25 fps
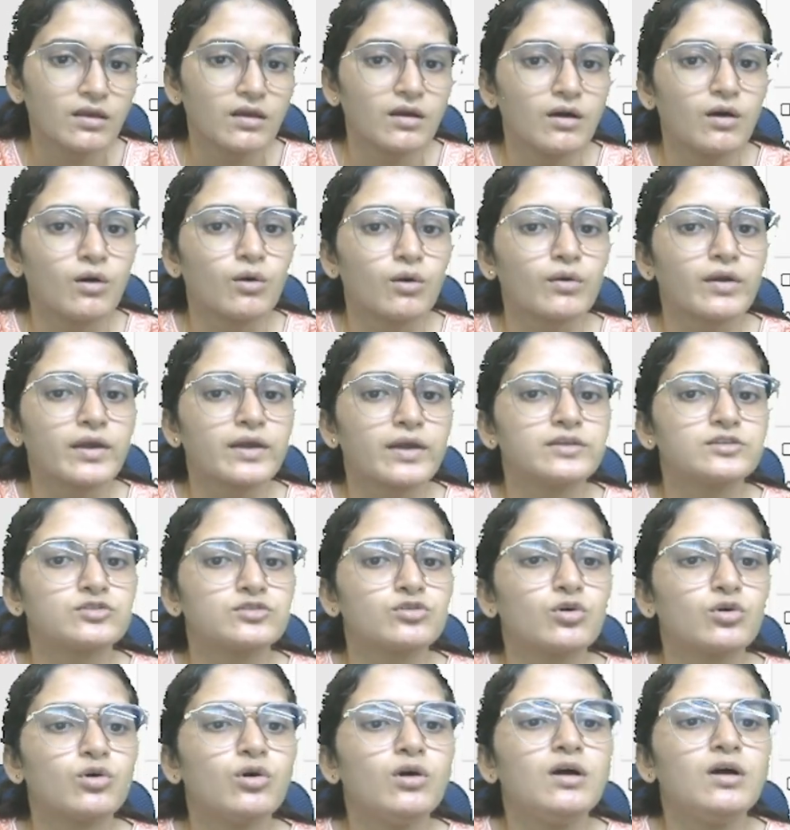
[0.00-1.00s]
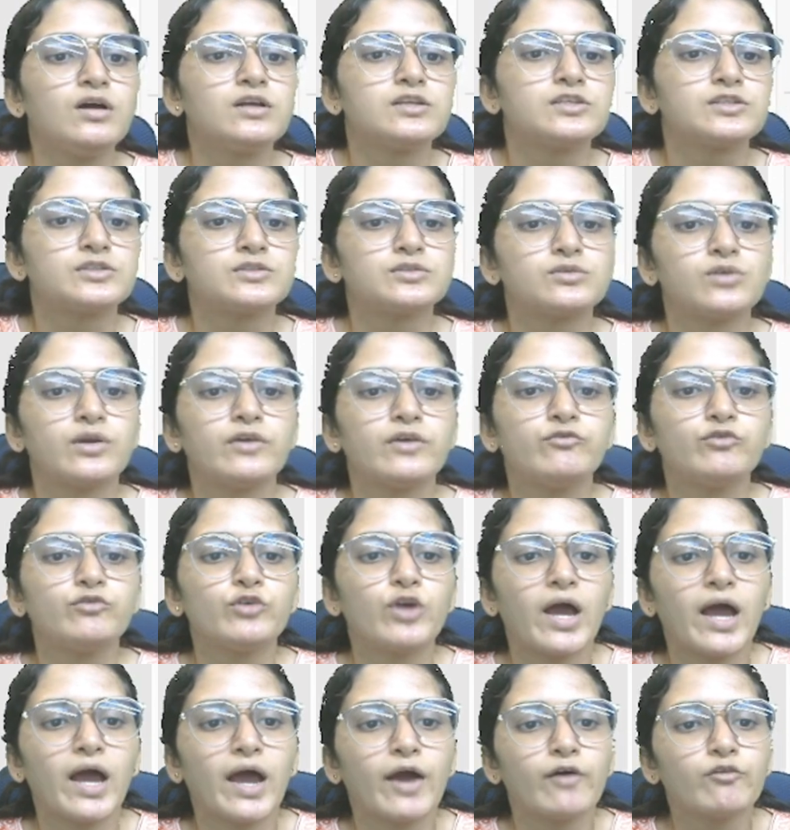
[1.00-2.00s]
Okay, so if you
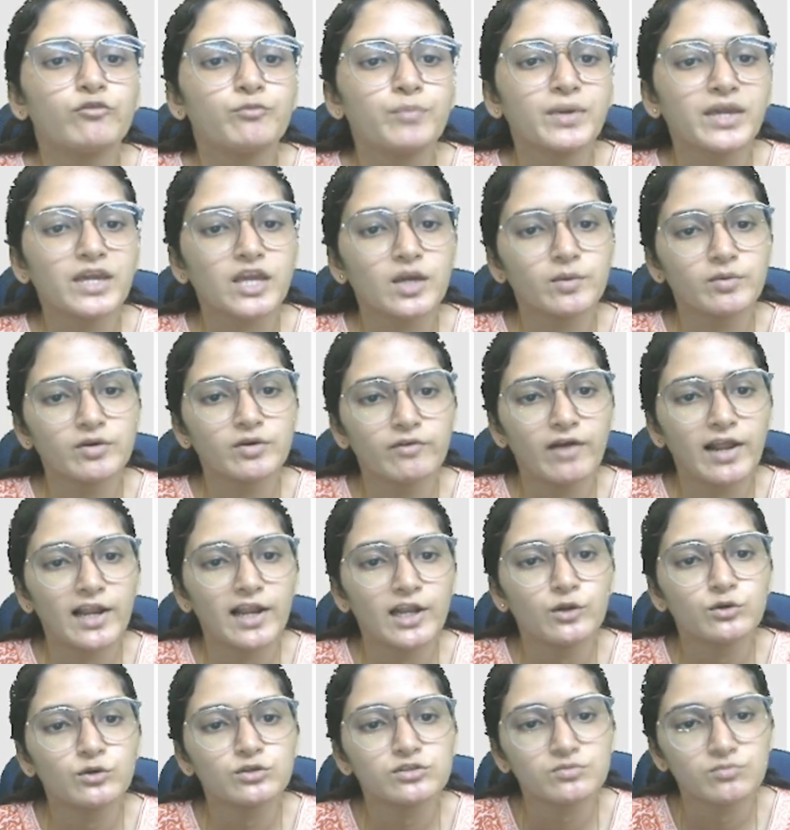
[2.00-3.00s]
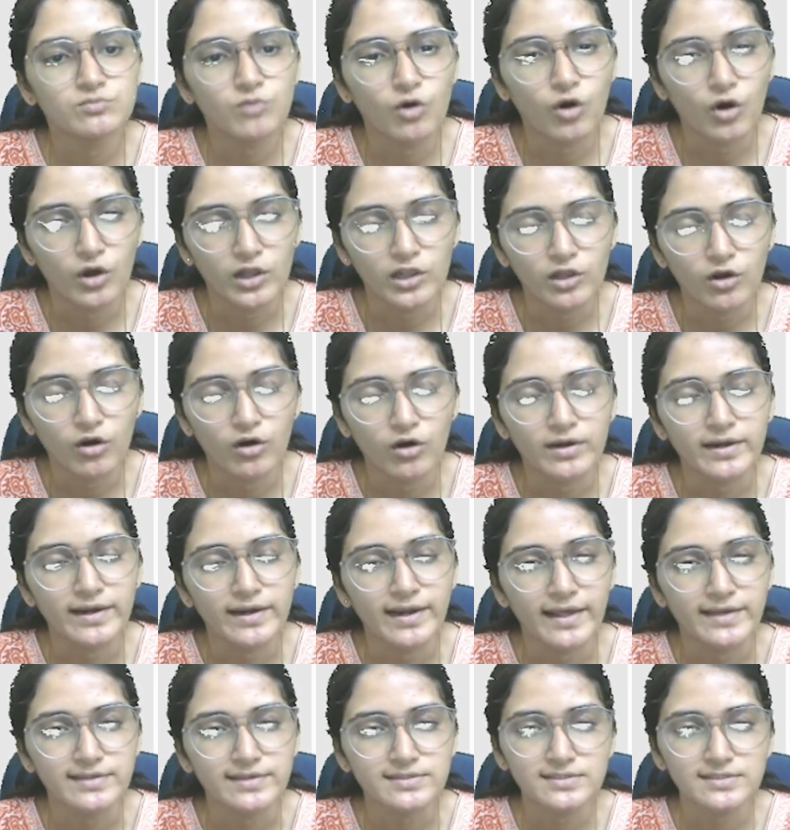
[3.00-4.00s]
have pKb value small or
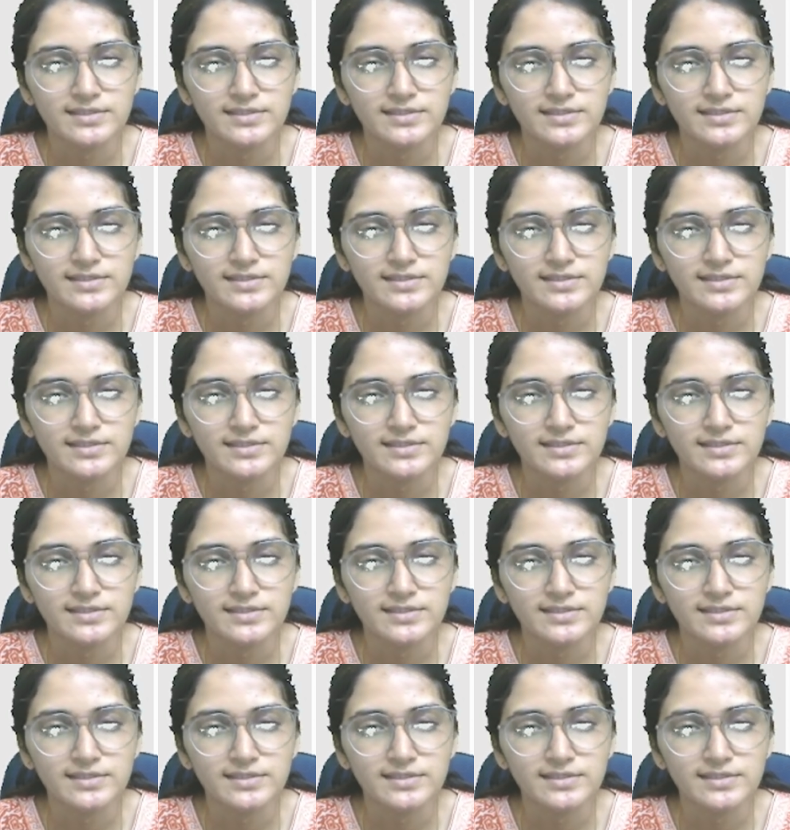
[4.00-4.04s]
less,